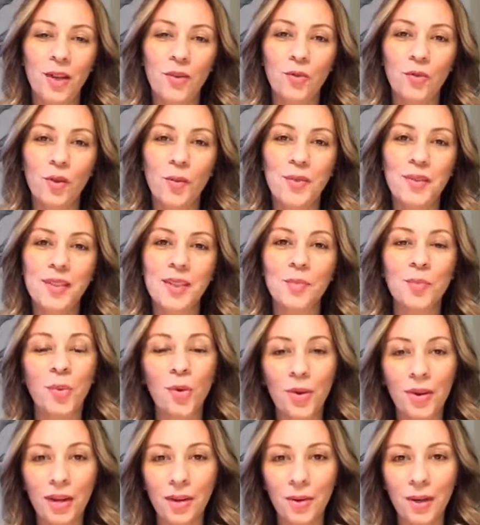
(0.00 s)
of women
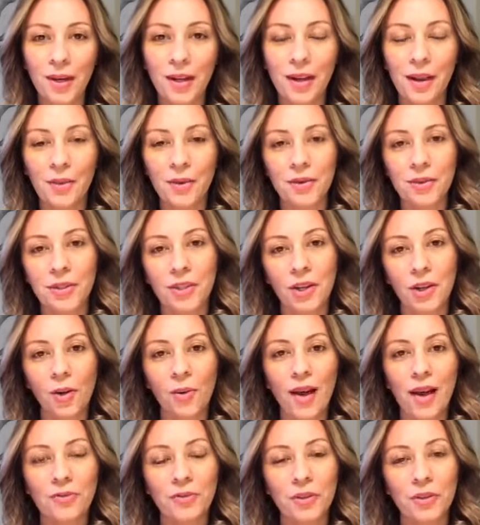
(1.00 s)
supporting one another to
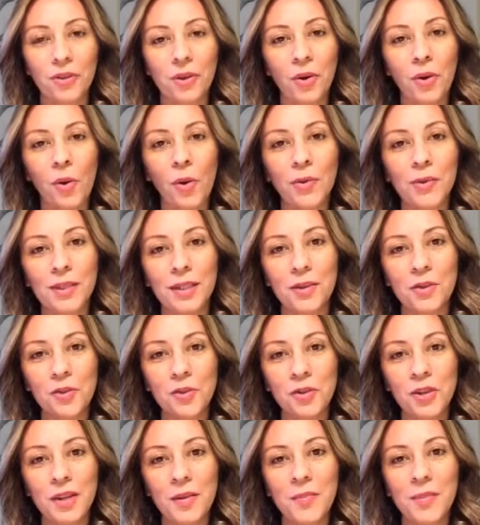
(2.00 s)
go after their goals and
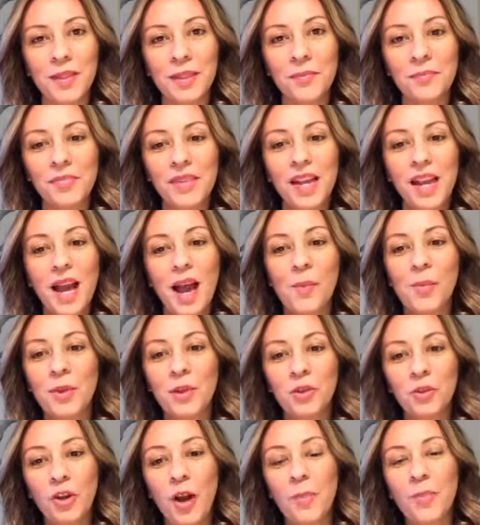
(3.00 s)
dreams, I'm
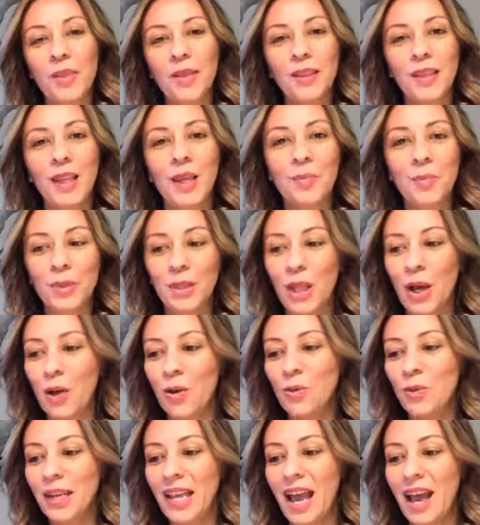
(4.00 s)
going to drop the link
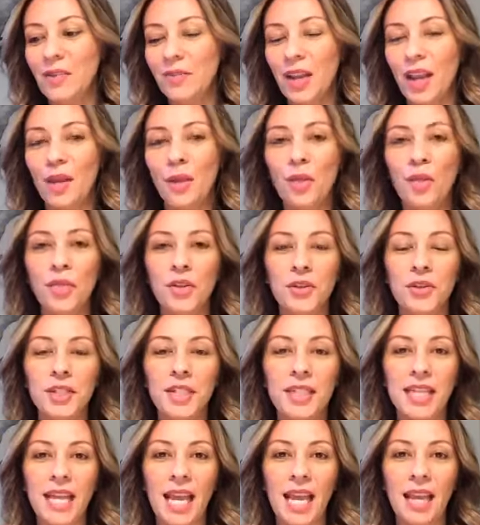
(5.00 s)
below. We have a
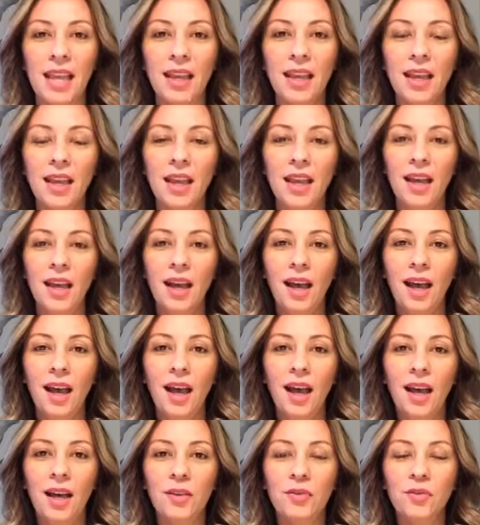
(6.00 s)
30-day
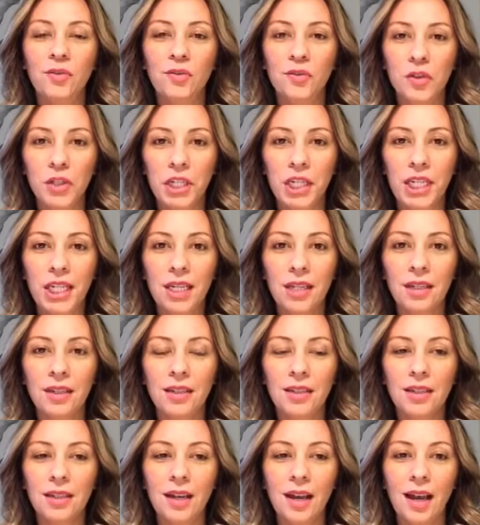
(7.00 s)
free
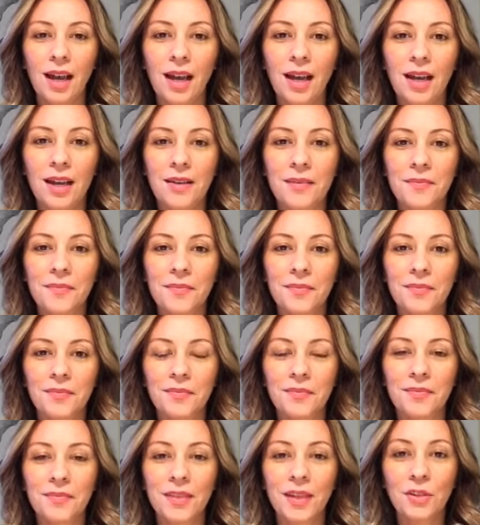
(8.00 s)

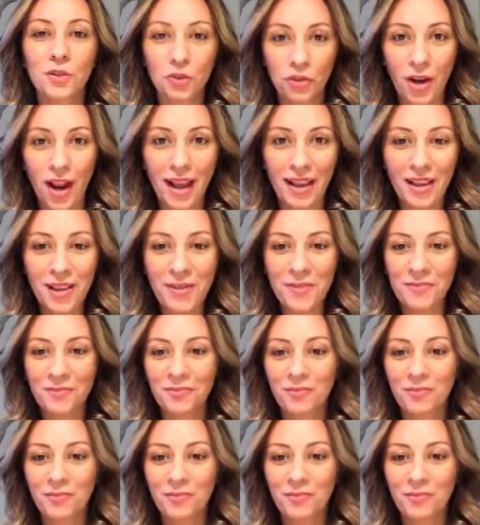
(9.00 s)
trial,